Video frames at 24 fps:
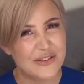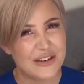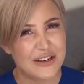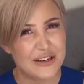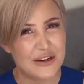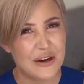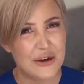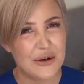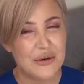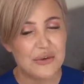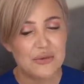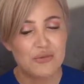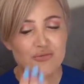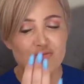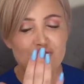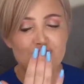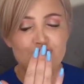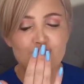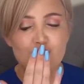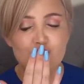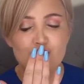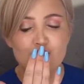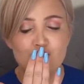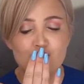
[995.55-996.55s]
video.
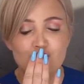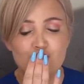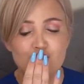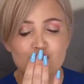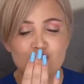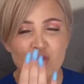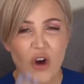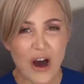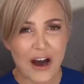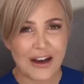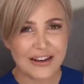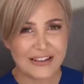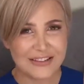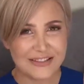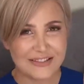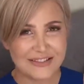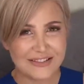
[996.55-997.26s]
Mwah.